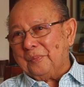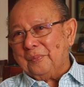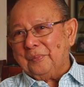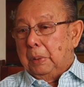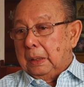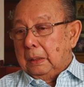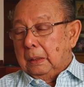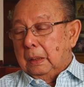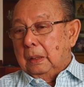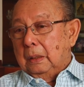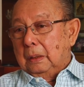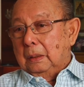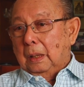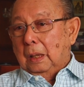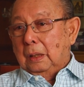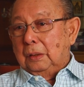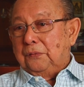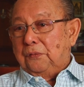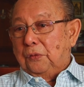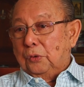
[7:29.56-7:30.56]
But
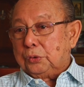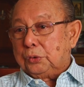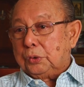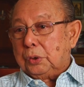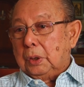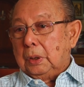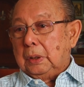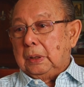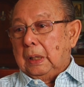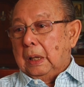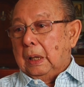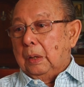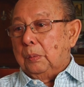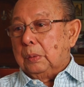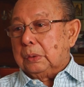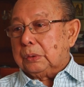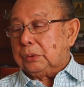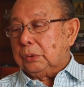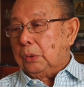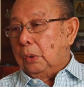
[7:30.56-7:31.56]
unfortunately, I
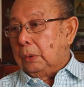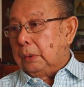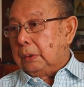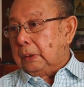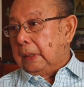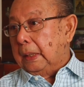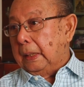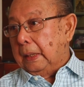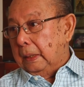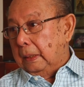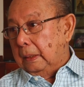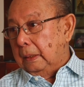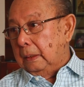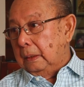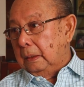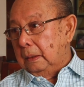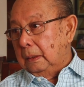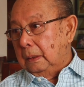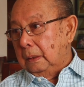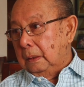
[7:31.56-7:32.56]
was not there
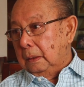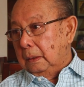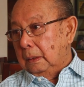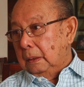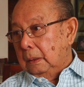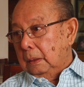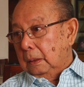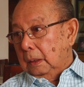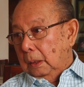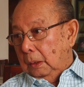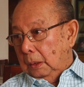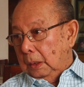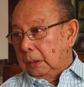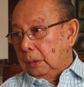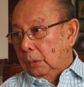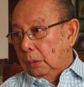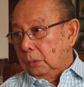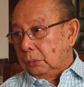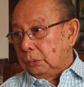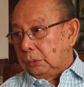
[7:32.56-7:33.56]
at
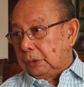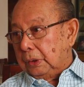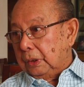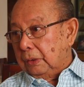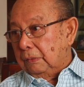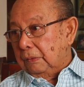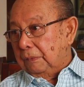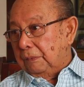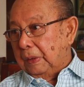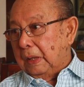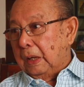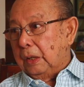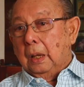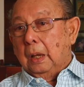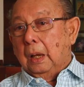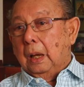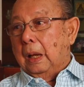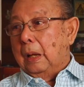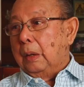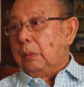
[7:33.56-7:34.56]
the hoisting of the flag.
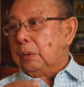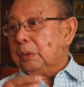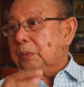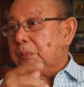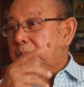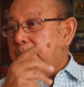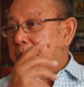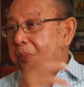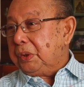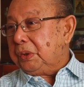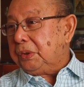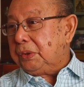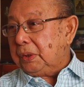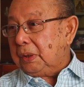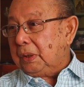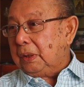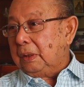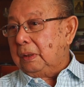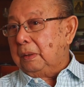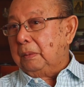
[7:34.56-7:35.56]
I was
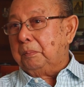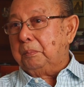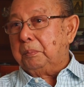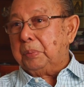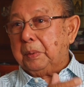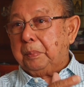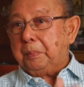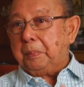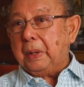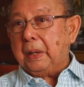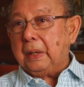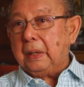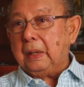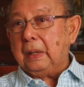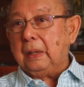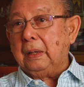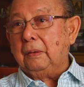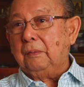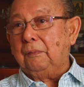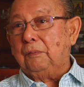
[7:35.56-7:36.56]
busy
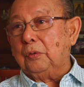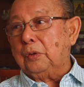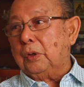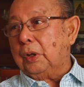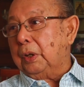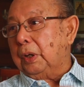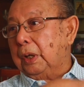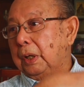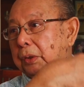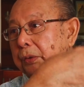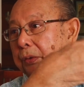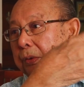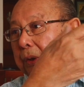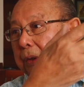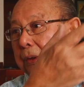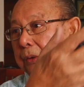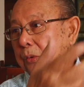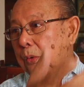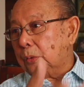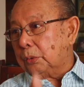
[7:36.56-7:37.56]
preparing for the next
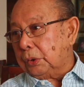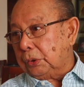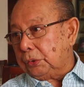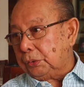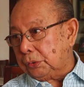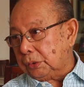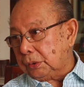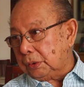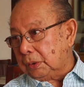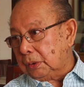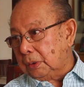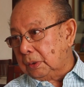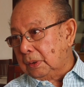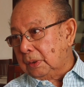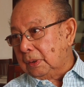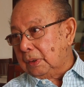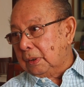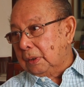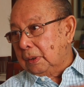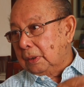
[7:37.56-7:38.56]
day's occasion
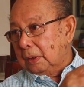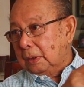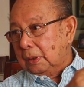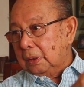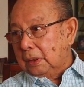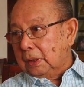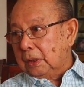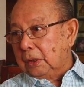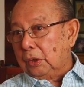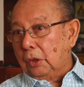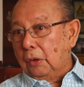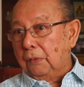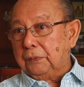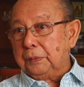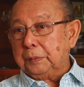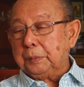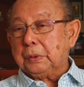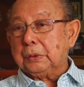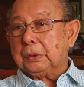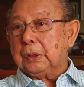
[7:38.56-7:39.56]
in the
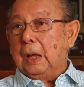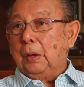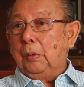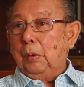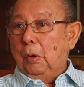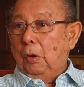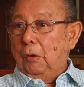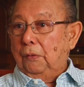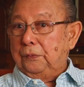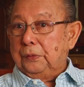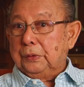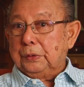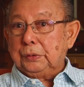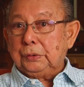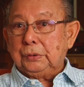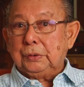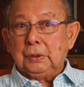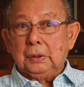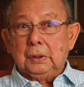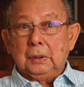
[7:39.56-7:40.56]
office, because our
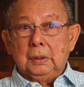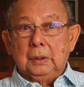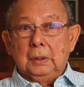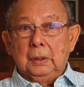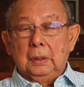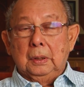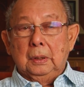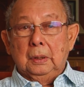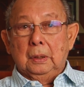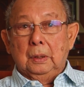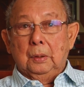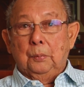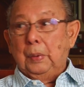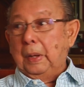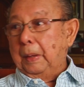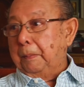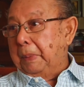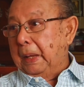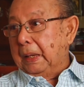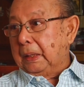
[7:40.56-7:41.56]
office,
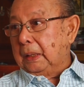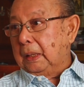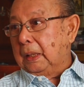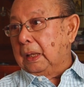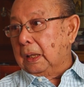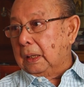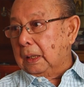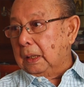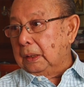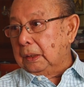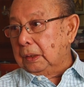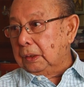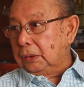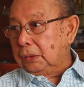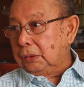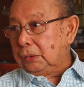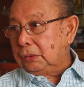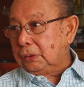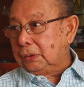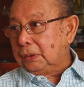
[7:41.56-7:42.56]
where Bank Negara
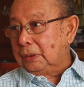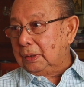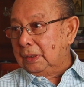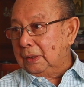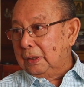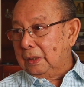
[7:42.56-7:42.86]
is